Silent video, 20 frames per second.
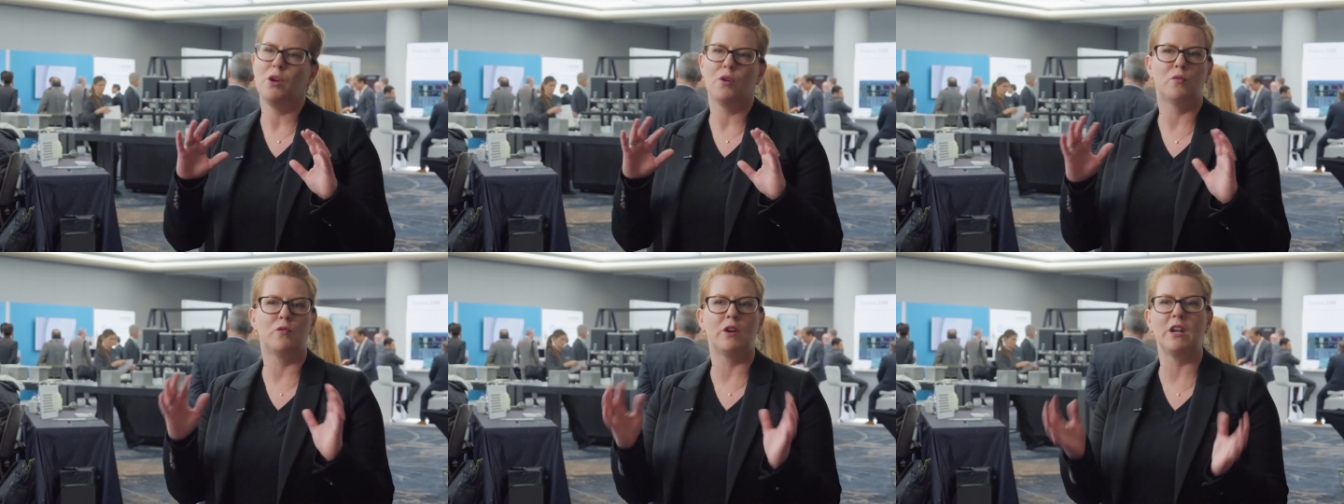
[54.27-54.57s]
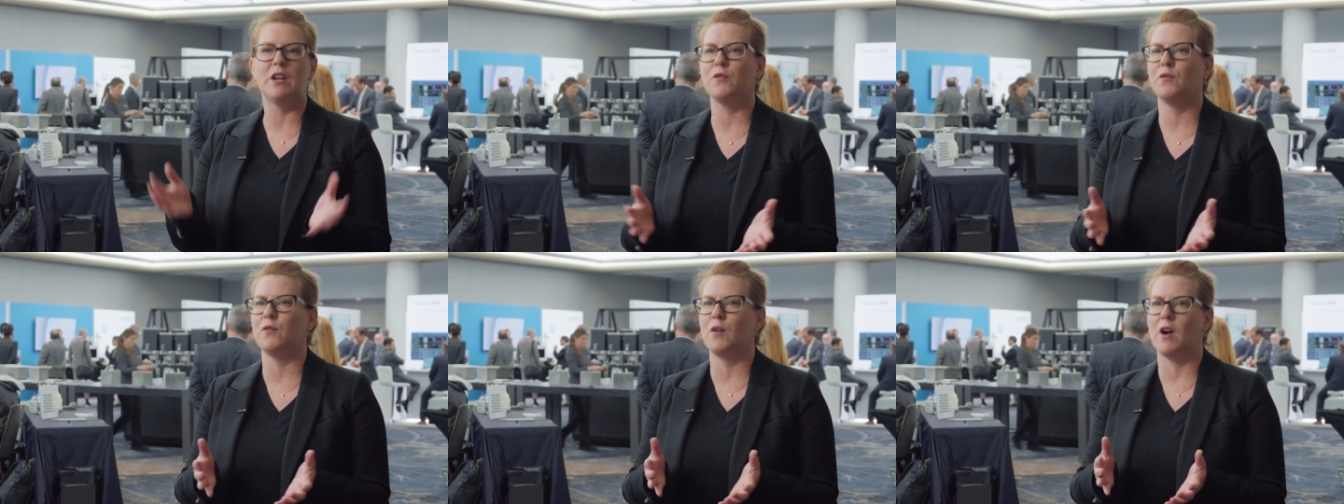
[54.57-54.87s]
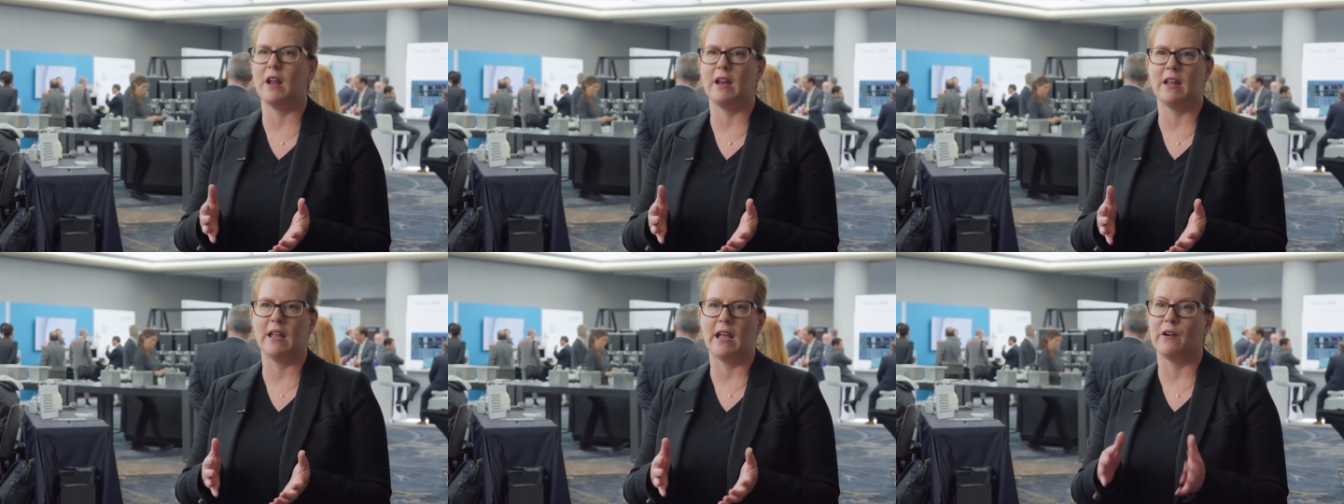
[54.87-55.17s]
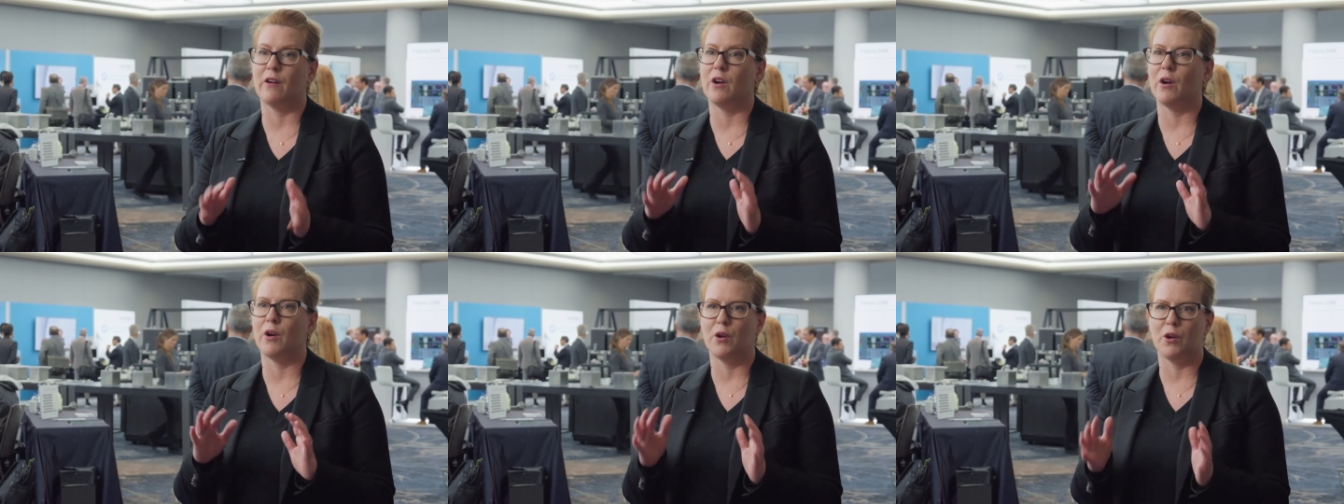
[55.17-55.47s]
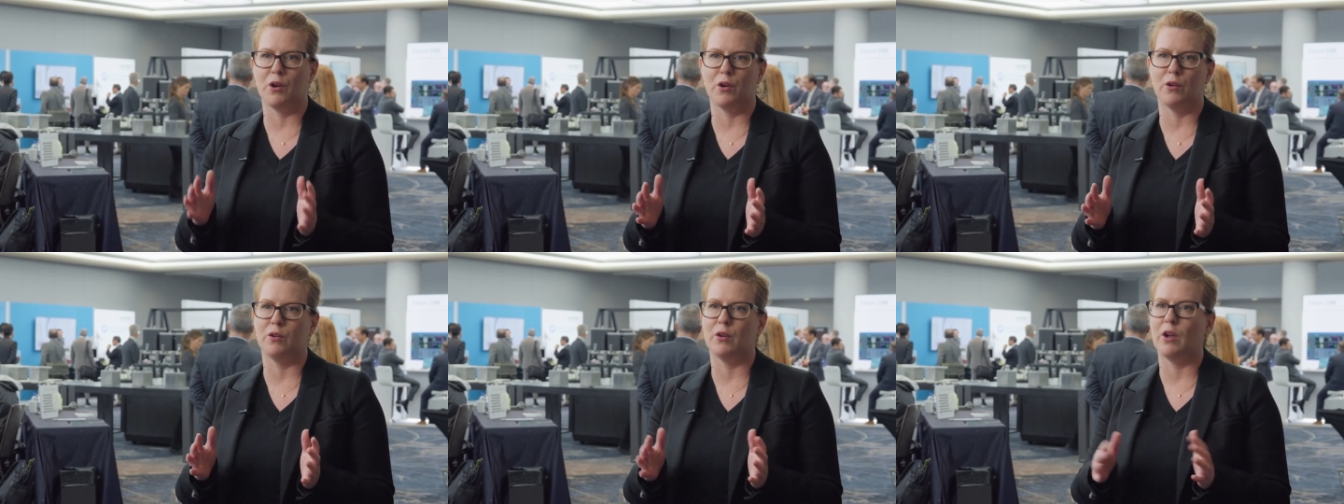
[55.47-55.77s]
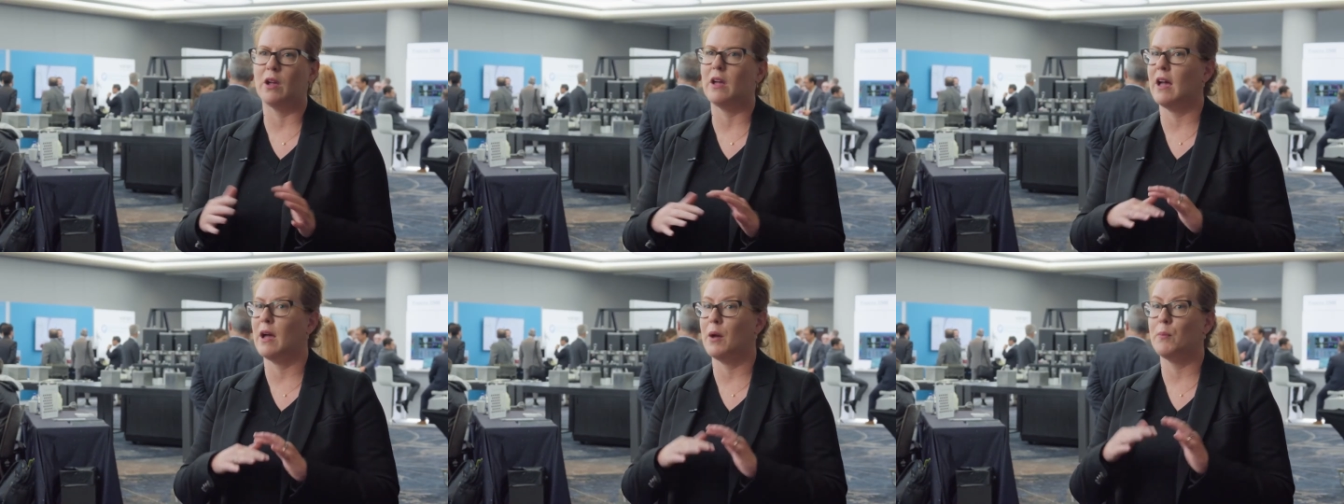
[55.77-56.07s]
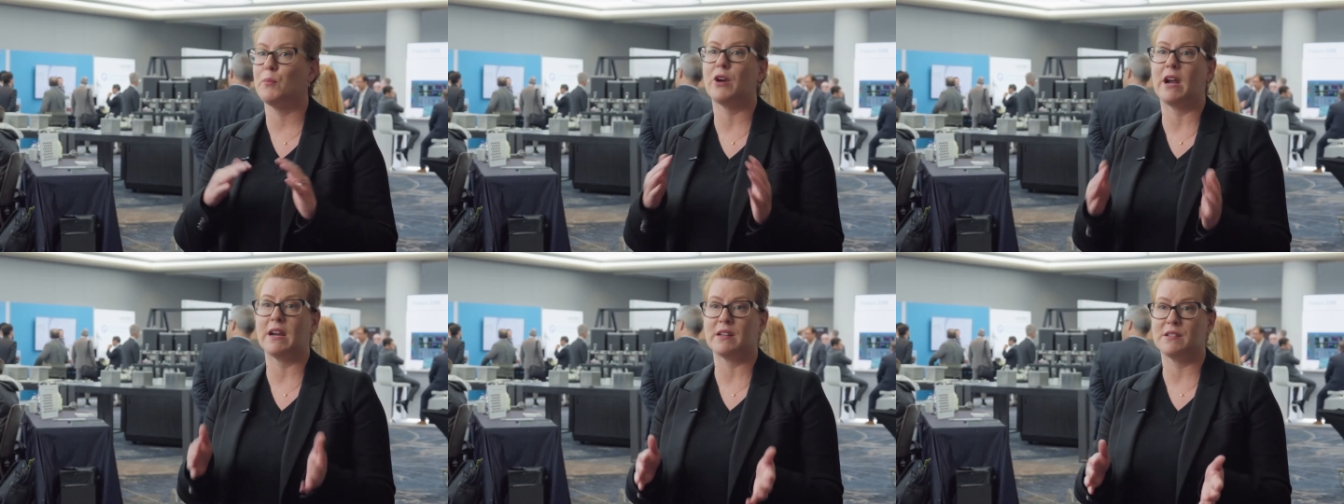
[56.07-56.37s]
redefining our own uh,
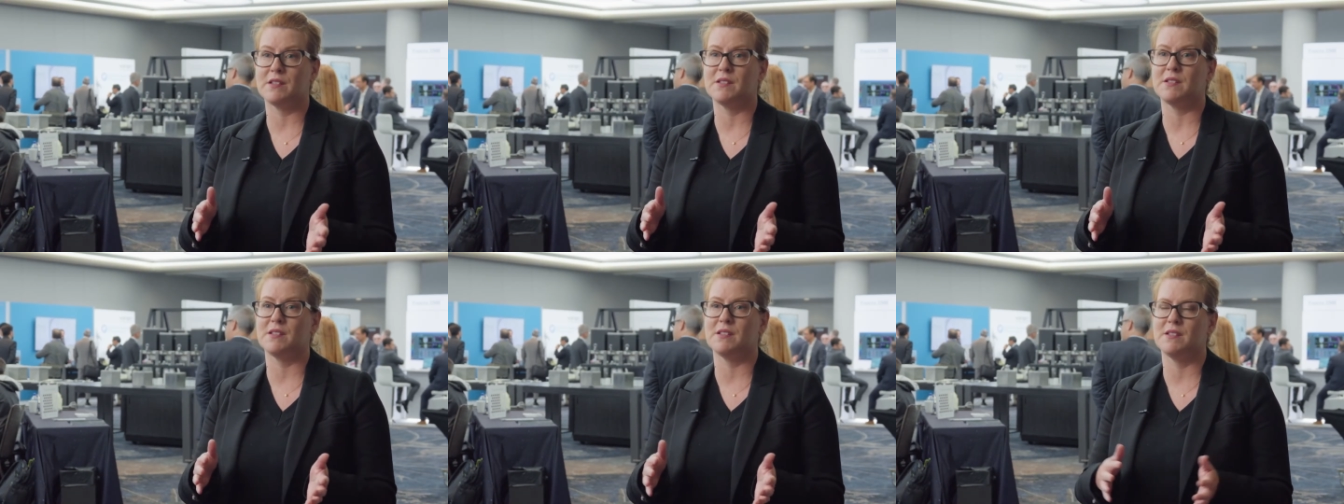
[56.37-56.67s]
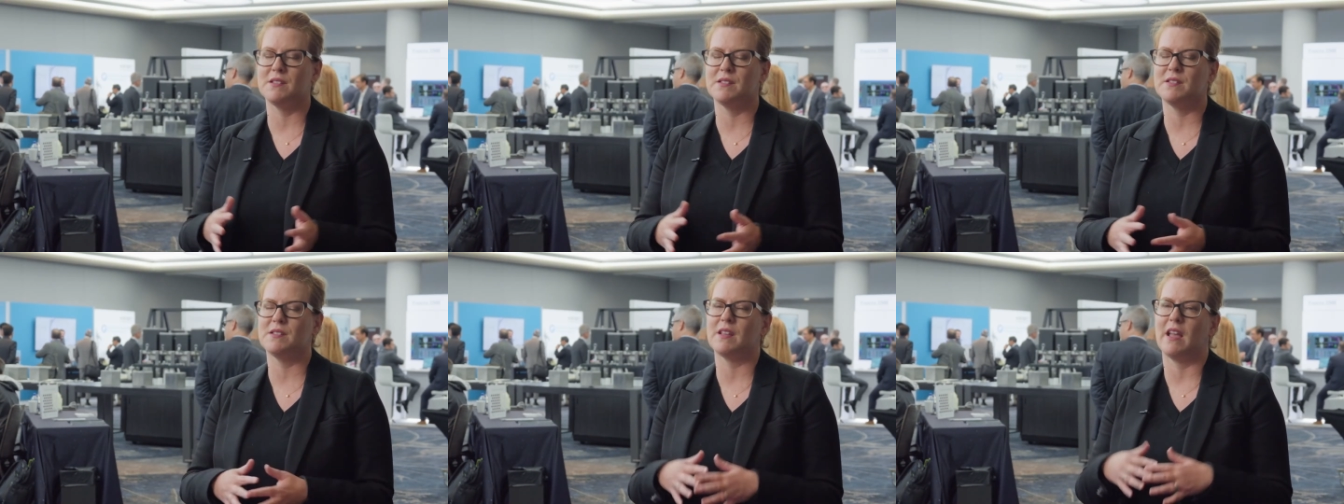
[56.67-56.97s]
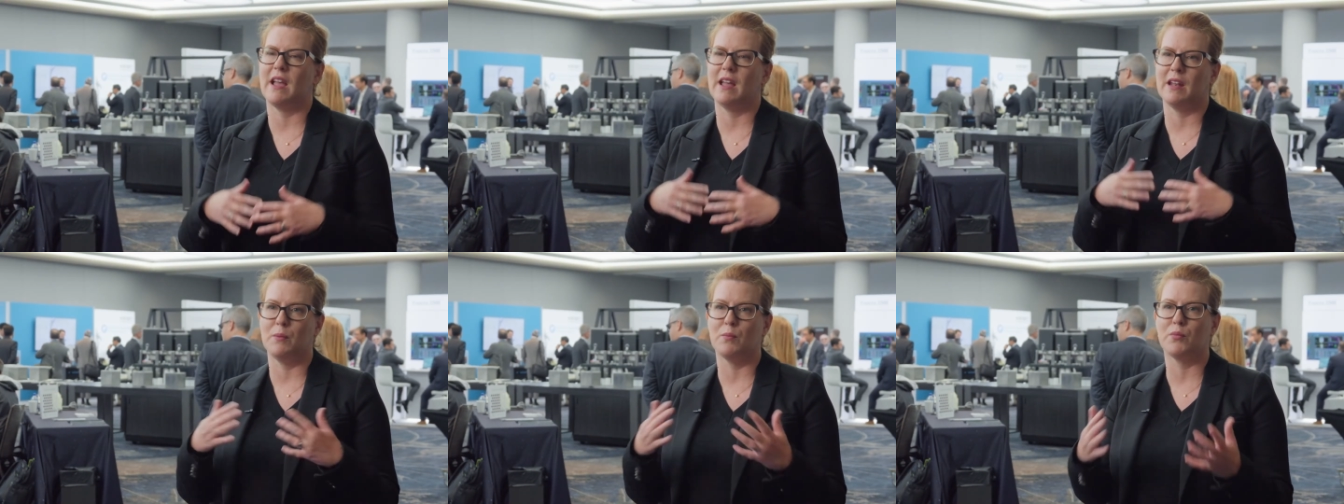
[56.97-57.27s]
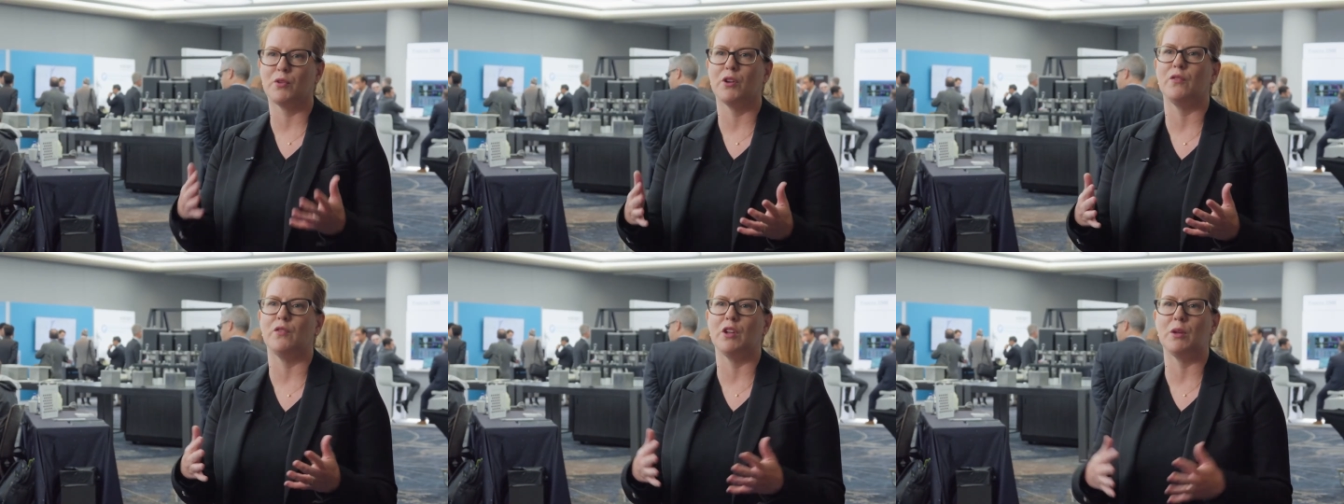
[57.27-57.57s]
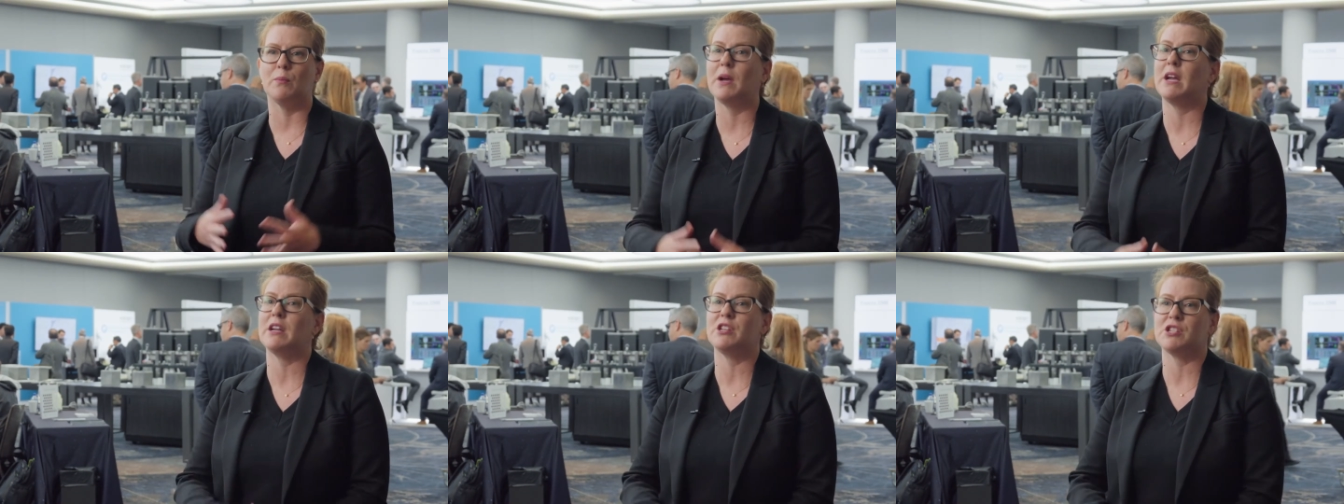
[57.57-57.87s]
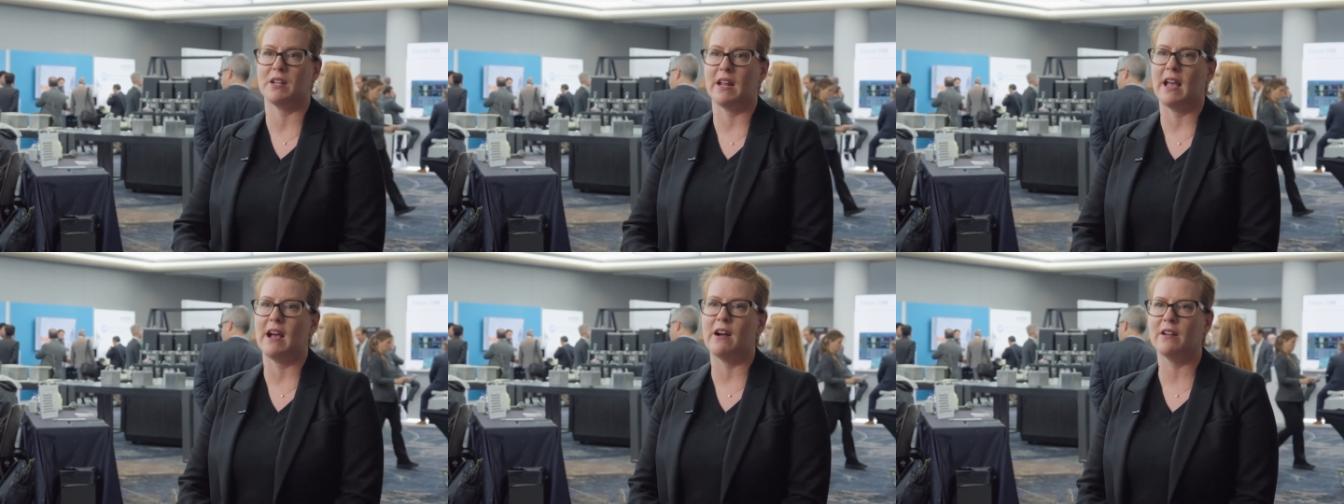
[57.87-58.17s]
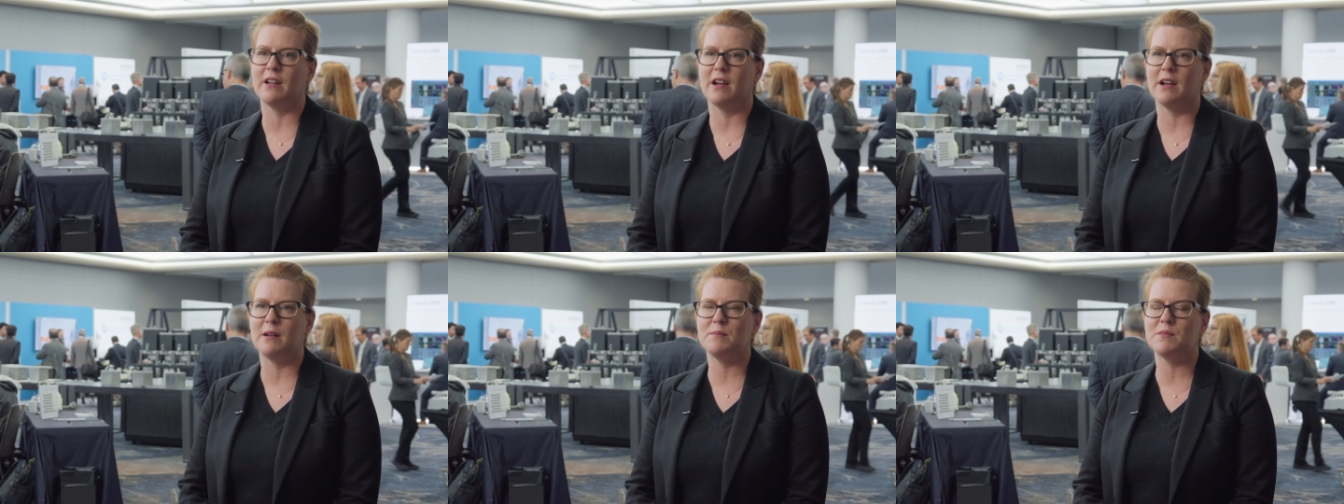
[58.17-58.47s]
practices and improving patient
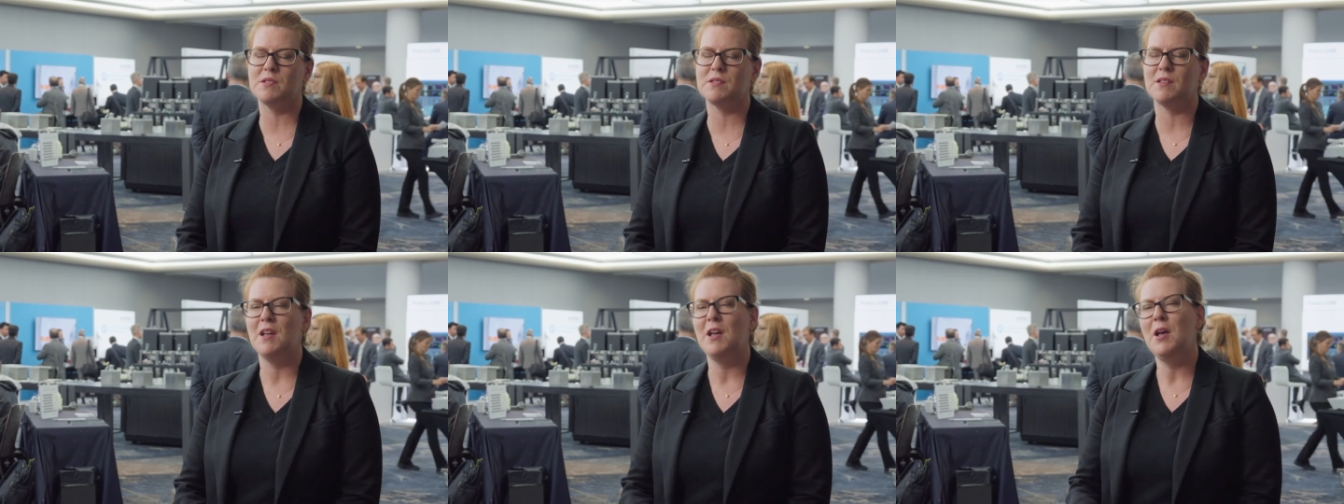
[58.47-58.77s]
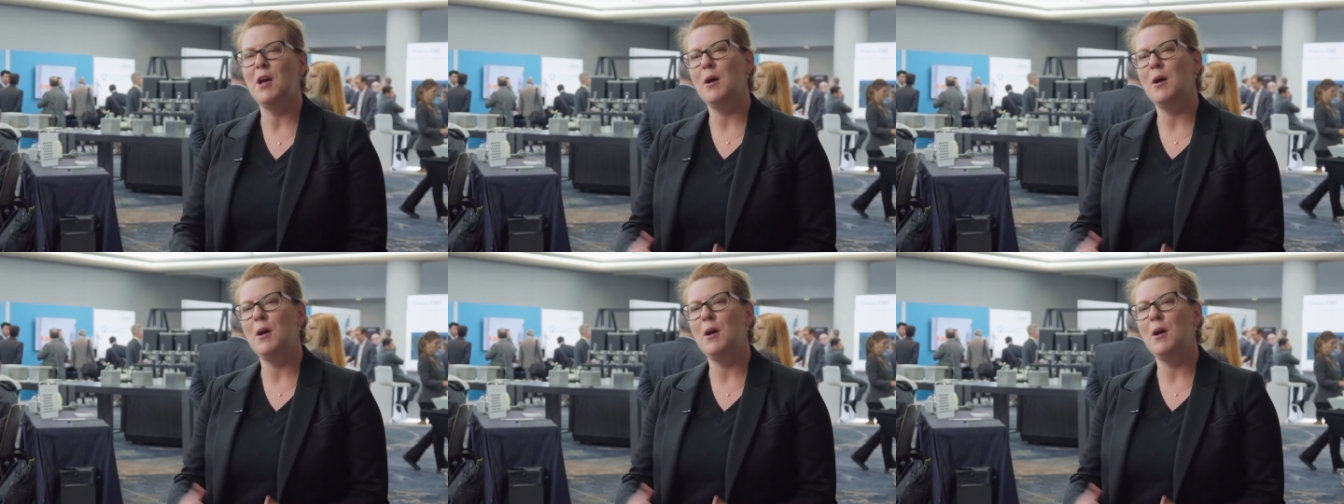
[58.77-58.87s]
outcomes.